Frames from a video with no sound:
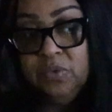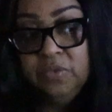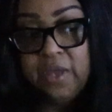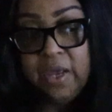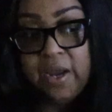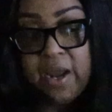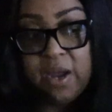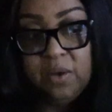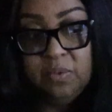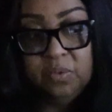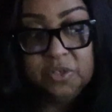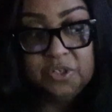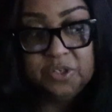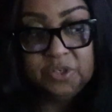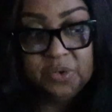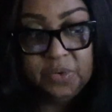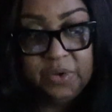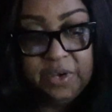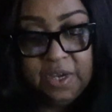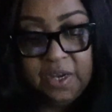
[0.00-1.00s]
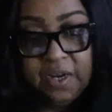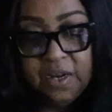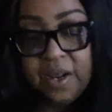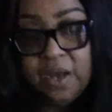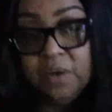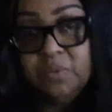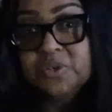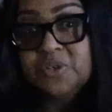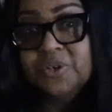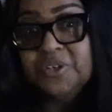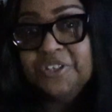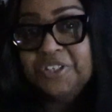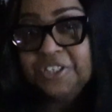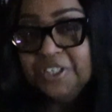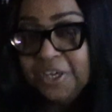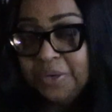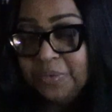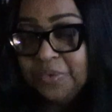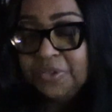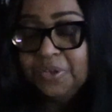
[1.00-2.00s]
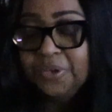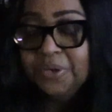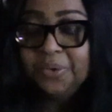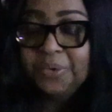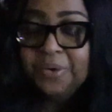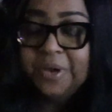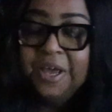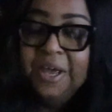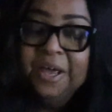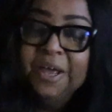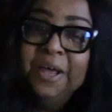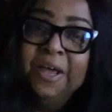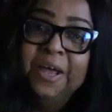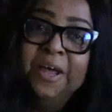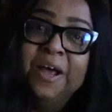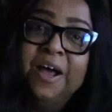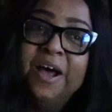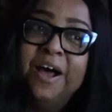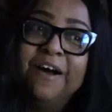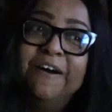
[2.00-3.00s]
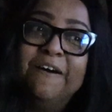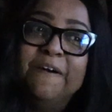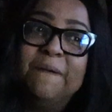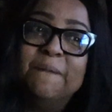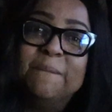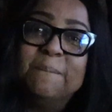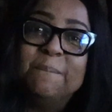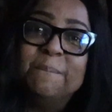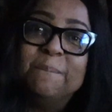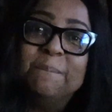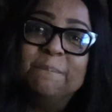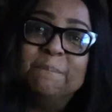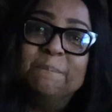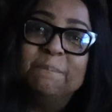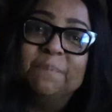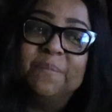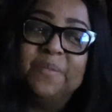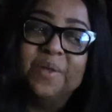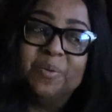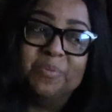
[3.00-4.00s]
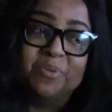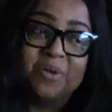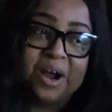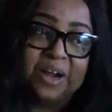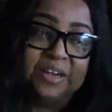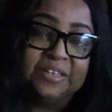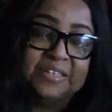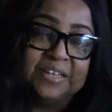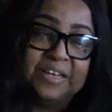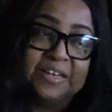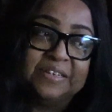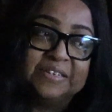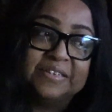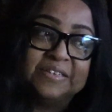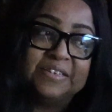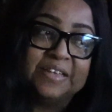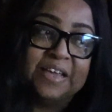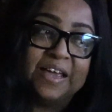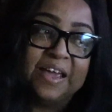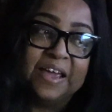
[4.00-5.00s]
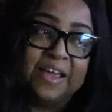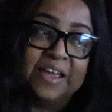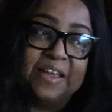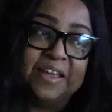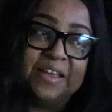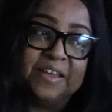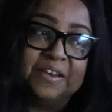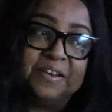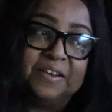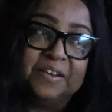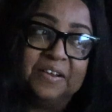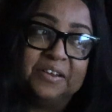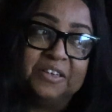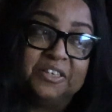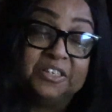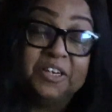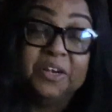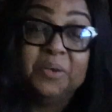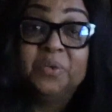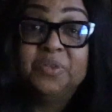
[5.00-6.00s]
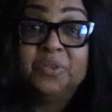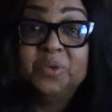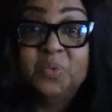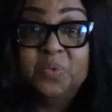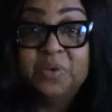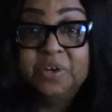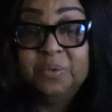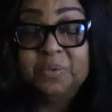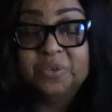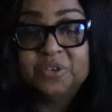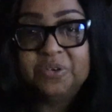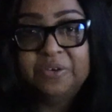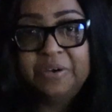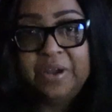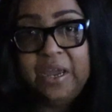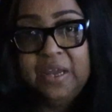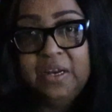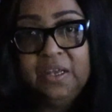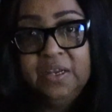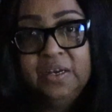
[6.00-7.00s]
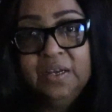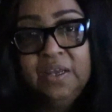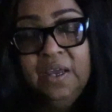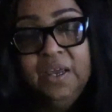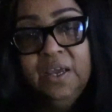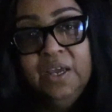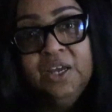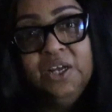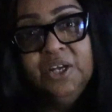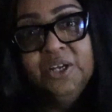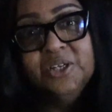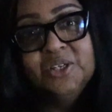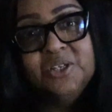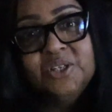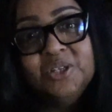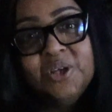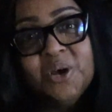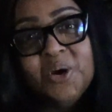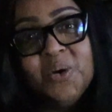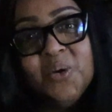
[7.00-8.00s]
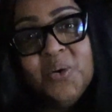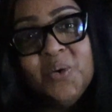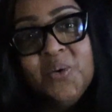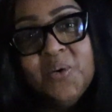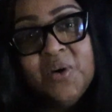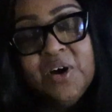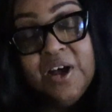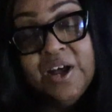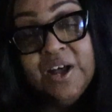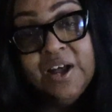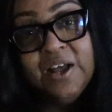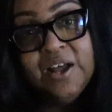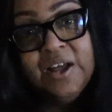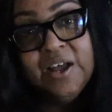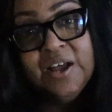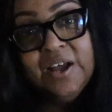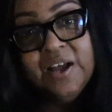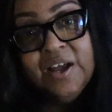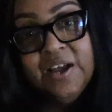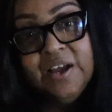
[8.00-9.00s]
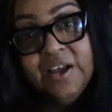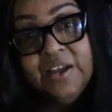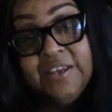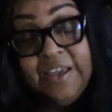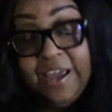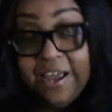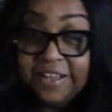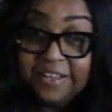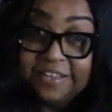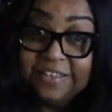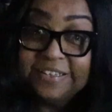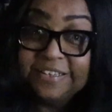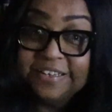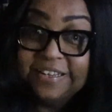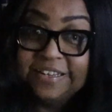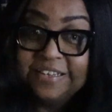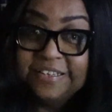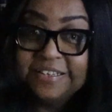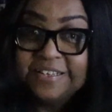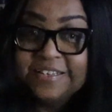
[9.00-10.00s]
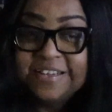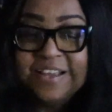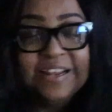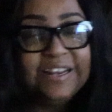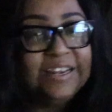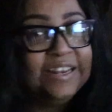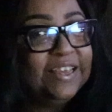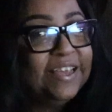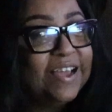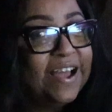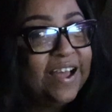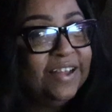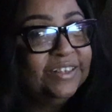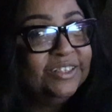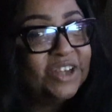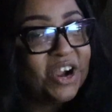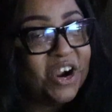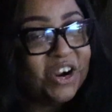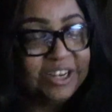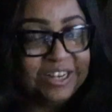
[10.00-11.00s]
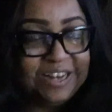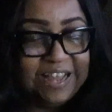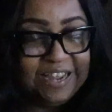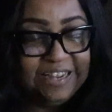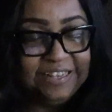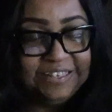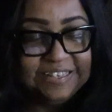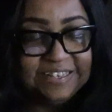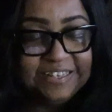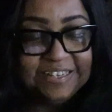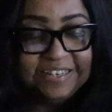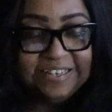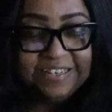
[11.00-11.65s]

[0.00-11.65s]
that I was doing it, and I was going to share with you the process and share with you when it was created. So yeah, Leon Darklight